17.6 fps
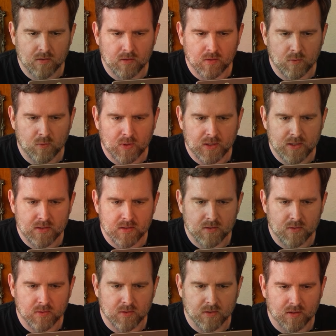No, why is
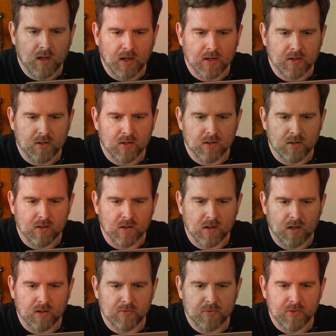it doing that? I turned
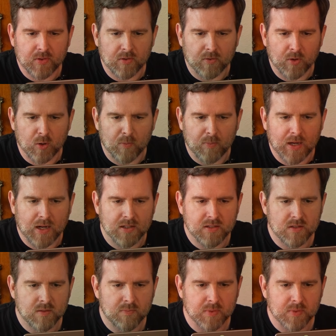off the robots